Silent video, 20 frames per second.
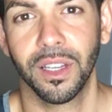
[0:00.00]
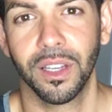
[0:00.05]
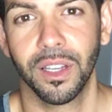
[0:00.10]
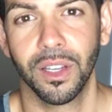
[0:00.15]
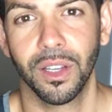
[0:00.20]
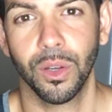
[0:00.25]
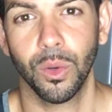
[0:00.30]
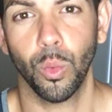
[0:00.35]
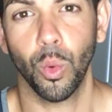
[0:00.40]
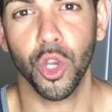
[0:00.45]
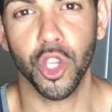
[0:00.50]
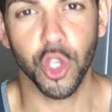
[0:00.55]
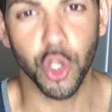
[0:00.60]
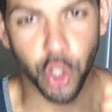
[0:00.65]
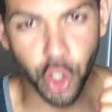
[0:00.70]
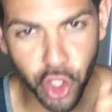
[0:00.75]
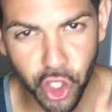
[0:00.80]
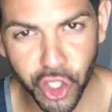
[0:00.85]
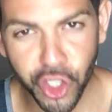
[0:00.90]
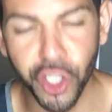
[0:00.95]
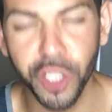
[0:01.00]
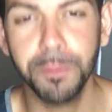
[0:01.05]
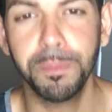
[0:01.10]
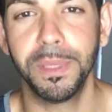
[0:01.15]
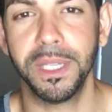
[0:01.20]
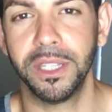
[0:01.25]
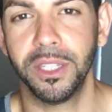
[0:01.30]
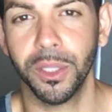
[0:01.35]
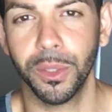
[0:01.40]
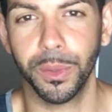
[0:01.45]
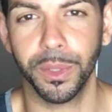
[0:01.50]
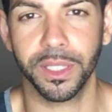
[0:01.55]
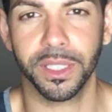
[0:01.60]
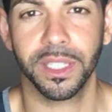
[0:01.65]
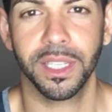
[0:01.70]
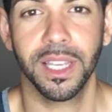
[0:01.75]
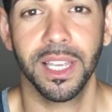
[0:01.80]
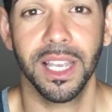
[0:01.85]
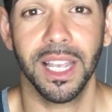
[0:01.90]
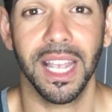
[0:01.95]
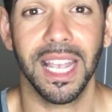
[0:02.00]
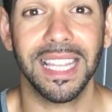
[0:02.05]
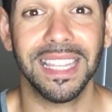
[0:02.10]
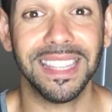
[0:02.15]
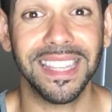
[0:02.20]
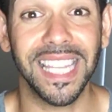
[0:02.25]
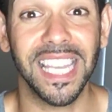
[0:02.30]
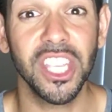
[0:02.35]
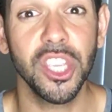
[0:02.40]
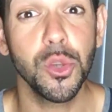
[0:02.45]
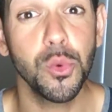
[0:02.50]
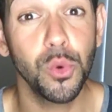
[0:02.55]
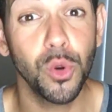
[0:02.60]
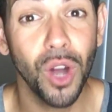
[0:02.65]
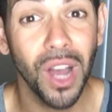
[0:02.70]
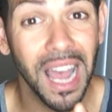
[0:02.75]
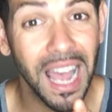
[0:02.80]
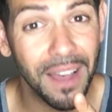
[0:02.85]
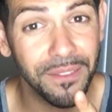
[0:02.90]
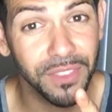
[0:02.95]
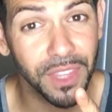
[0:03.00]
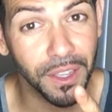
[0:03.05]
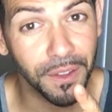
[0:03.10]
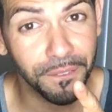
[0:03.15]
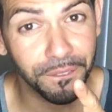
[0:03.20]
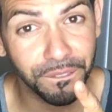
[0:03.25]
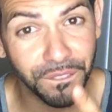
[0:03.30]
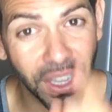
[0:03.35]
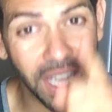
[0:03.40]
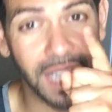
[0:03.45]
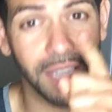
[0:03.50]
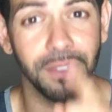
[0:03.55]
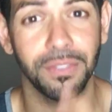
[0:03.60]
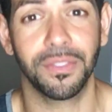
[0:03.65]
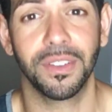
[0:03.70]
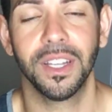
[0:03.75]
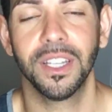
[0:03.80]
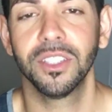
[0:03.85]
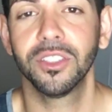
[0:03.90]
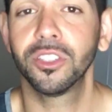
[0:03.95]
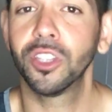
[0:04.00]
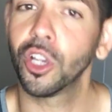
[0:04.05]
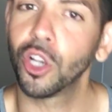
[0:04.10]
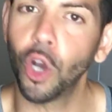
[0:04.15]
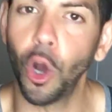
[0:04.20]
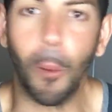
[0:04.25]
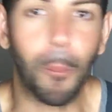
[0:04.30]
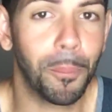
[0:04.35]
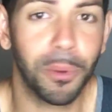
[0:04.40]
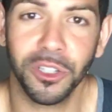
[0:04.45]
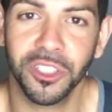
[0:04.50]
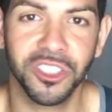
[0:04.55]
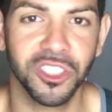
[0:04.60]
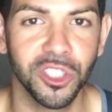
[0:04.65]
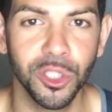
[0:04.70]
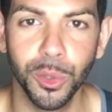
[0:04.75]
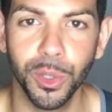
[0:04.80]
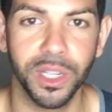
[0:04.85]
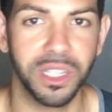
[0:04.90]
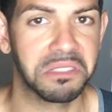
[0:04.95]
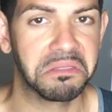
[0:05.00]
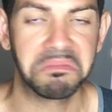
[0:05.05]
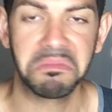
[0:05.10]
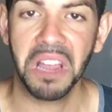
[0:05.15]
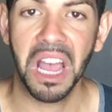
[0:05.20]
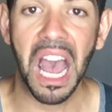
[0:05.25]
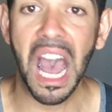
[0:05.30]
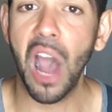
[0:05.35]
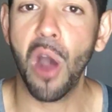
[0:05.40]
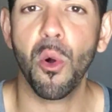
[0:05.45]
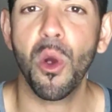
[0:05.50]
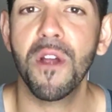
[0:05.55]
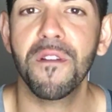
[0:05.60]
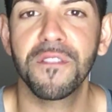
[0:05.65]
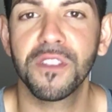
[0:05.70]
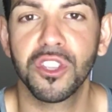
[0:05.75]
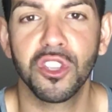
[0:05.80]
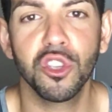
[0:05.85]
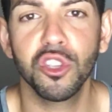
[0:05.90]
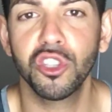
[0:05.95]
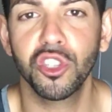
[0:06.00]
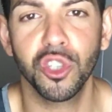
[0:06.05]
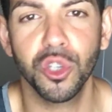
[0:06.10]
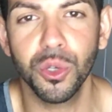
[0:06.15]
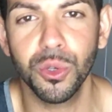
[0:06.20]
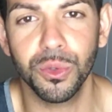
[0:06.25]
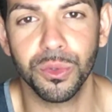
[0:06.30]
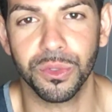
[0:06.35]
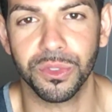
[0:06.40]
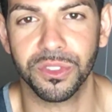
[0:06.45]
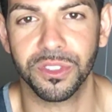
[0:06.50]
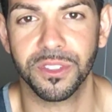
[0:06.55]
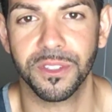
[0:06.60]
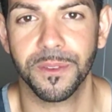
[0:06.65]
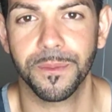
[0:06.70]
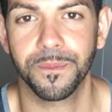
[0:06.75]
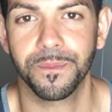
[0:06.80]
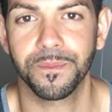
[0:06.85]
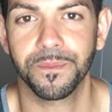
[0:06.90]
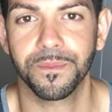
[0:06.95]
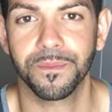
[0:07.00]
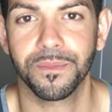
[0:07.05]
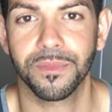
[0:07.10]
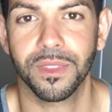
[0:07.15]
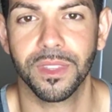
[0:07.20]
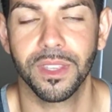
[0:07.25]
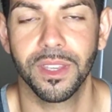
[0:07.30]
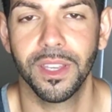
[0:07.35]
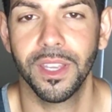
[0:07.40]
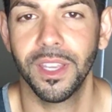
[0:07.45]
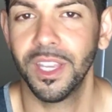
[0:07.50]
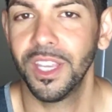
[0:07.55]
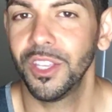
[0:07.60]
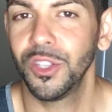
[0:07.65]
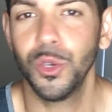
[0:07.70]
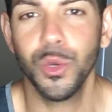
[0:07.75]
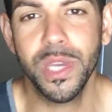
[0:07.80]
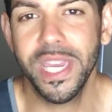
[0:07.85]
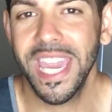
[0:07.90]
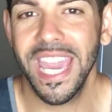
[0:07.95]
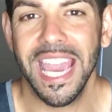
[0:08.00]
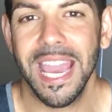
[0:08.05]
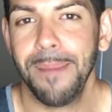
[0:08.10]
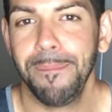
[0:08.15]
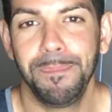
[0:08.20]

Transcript: what you should be doing. And then you will have the faith to go pursue it however you choose. You can't be